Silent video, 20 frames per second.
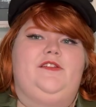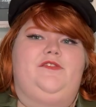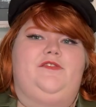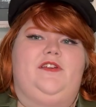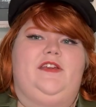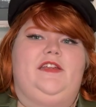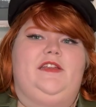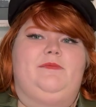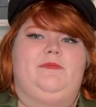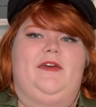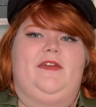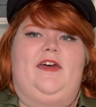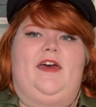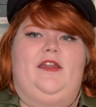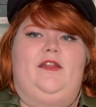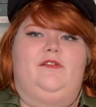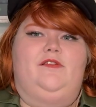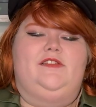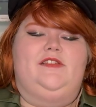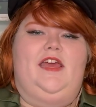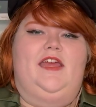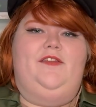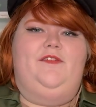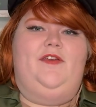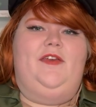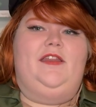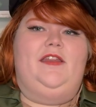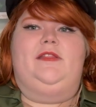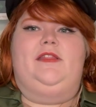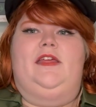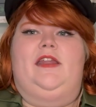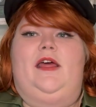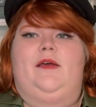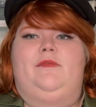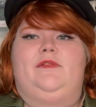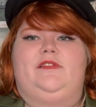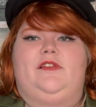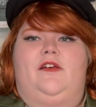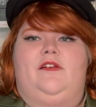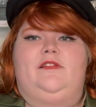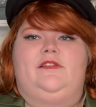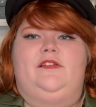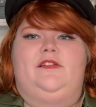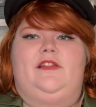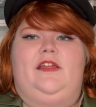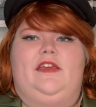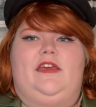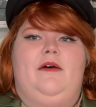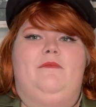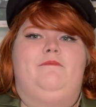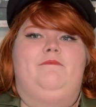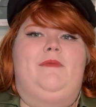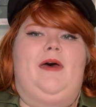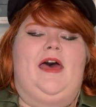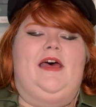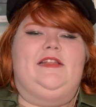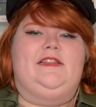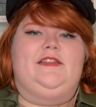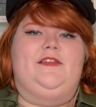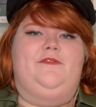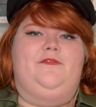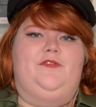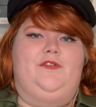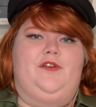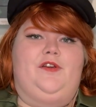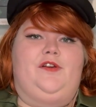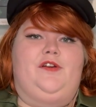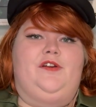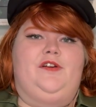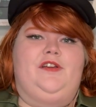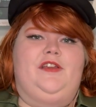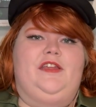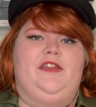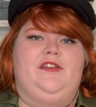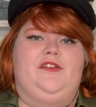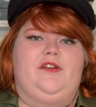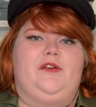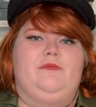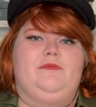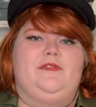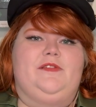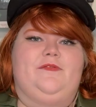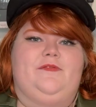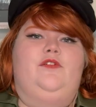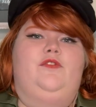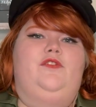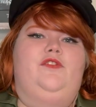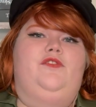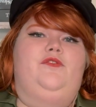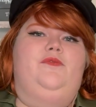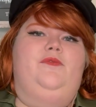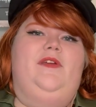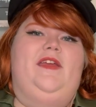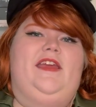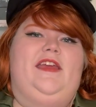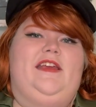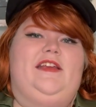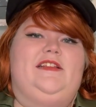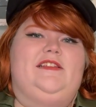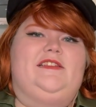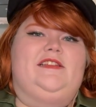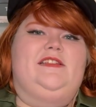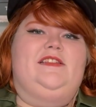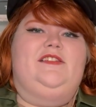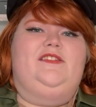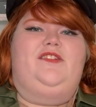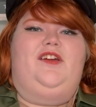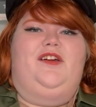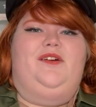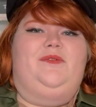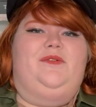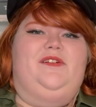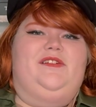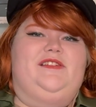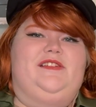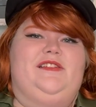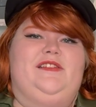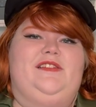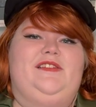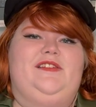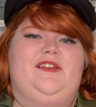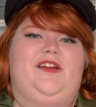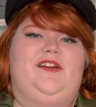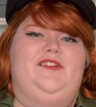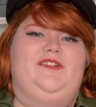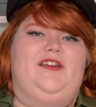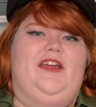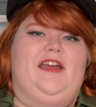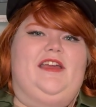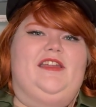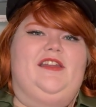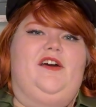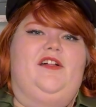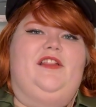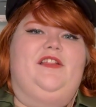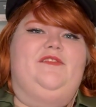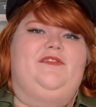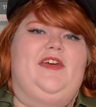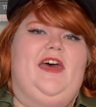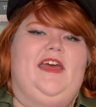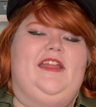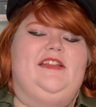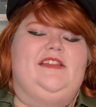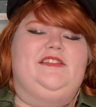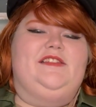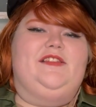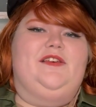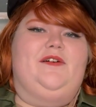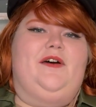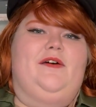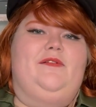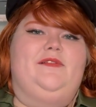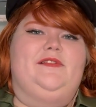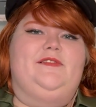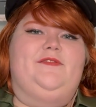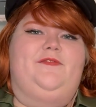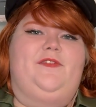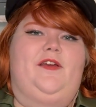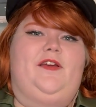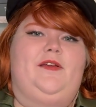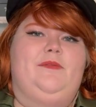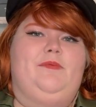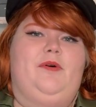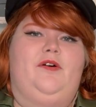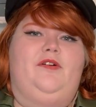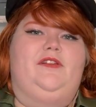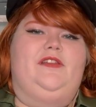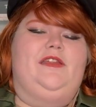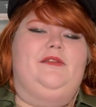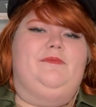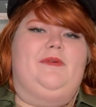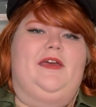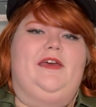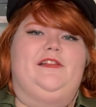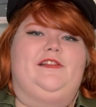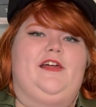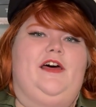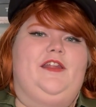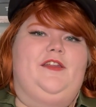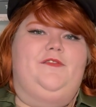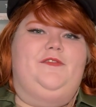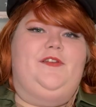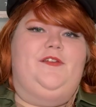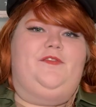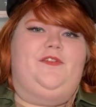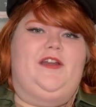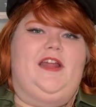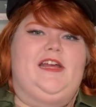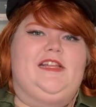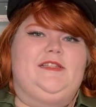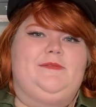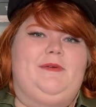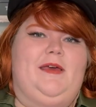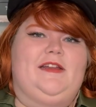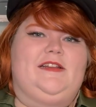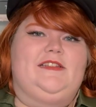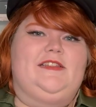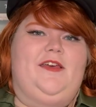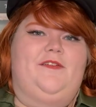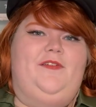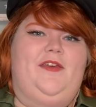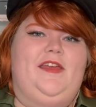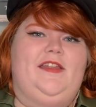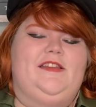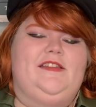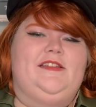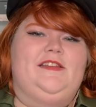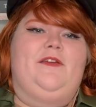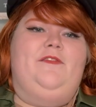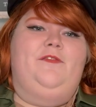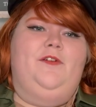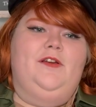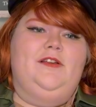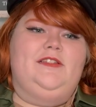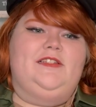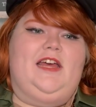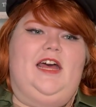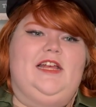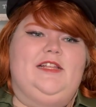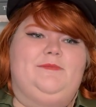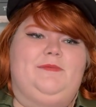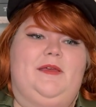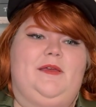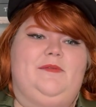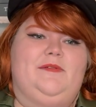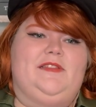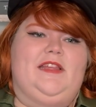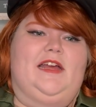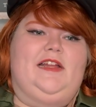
intrigued by that whole side of it. But then I was also like a massive nerd in terms of Lord of the Rings and Star Wars and Star Trek and all of that, and so I was very pulled in by a lot of different aspects of it. My first cosplay was